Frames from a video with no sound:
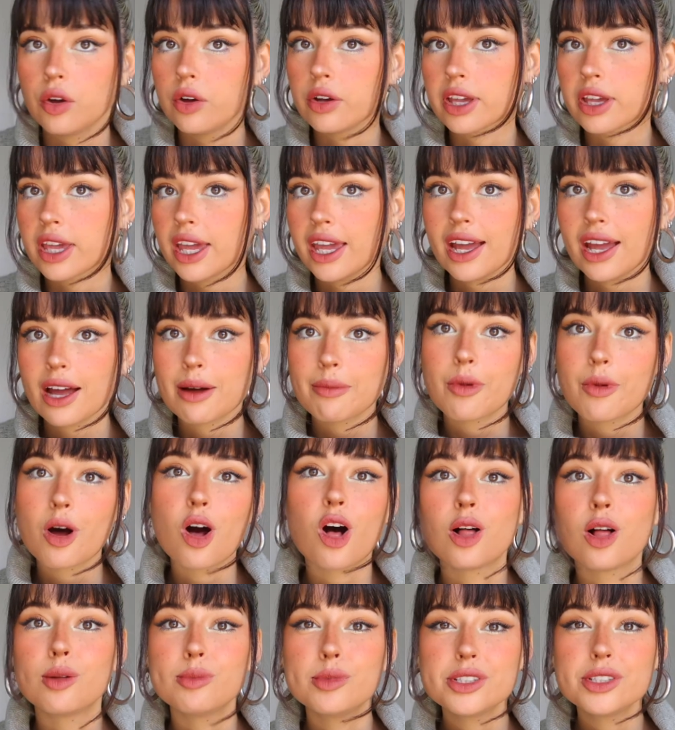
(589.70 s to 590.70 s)
Okay, I'm
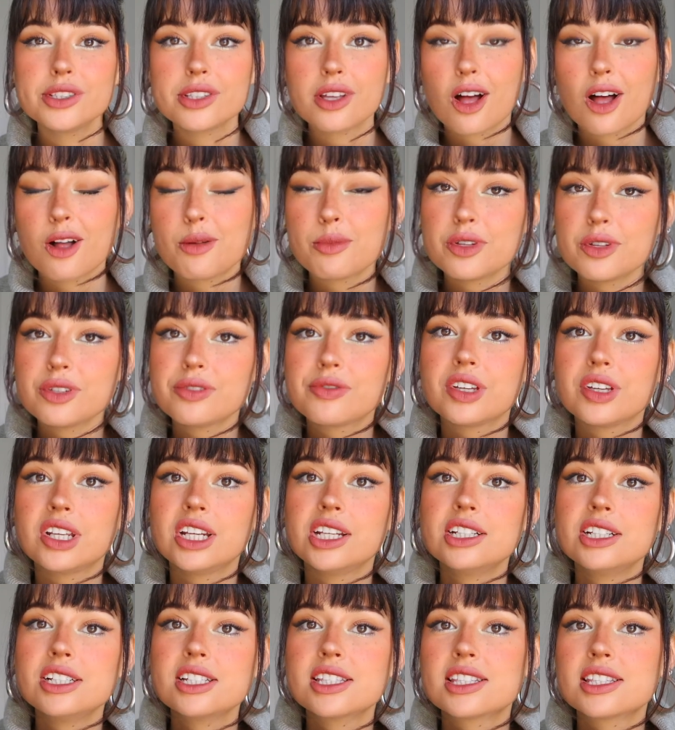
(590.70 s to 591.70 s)
almost
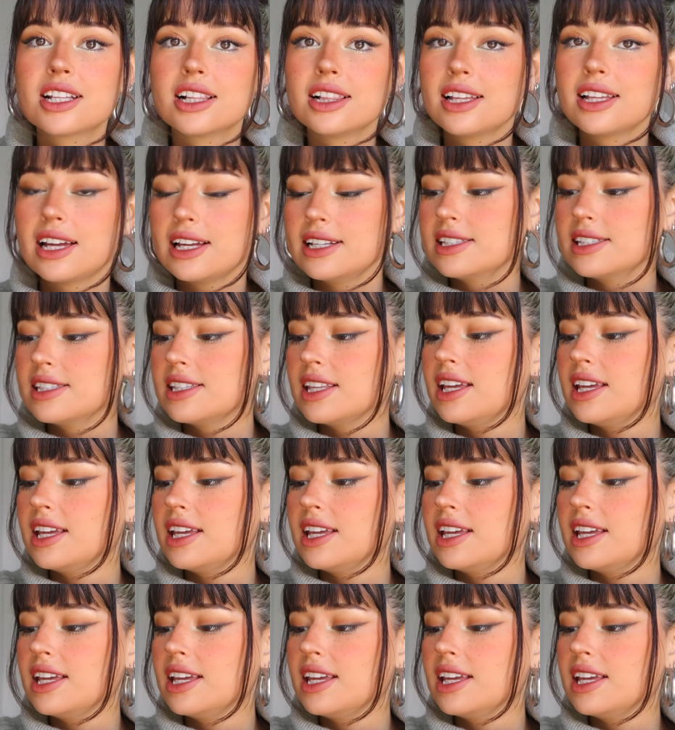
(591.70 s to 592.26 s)
finished. The last